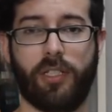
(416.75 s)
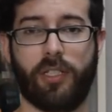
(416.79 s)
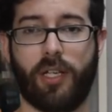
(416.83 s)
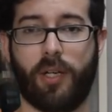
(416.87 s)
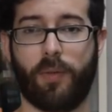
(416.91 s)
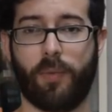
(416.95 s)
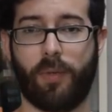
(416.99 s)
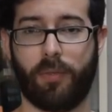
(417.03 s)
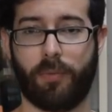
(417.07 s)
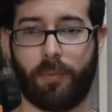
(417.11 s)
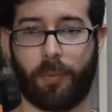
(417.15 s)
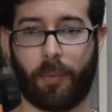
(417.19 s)

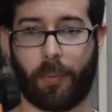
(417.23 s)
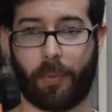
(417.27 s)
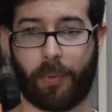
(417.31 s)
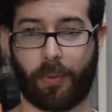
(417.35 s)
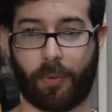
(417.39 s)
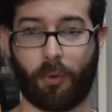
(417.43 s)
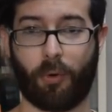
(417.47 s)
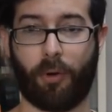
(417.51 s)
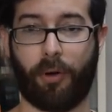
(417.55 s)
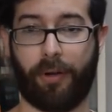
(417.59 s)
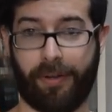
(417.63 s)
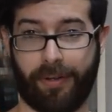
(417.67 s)
not while we're
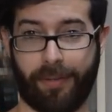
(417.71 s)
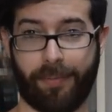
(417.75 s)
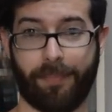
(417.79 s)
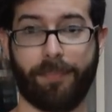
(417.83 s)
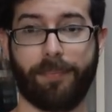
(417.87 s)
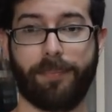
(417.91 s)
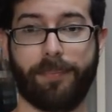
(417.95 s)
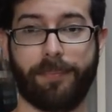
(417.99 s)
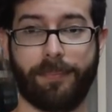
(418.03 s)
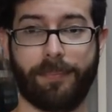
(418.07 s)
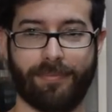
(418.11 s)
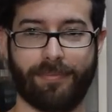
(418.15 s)
recording.
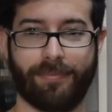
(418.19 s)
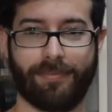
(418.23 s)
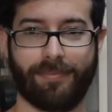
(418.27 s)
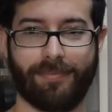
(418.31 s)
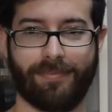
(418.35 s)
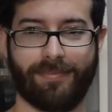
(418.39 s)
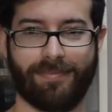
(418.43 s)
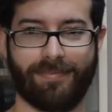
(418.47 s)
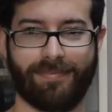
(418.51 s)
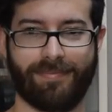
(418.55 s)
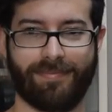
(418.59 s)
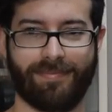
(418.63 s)
I
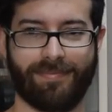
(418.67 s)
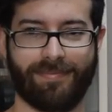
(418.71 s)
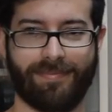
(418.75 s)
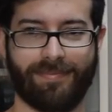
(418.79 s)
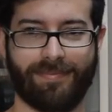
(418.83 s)
feel so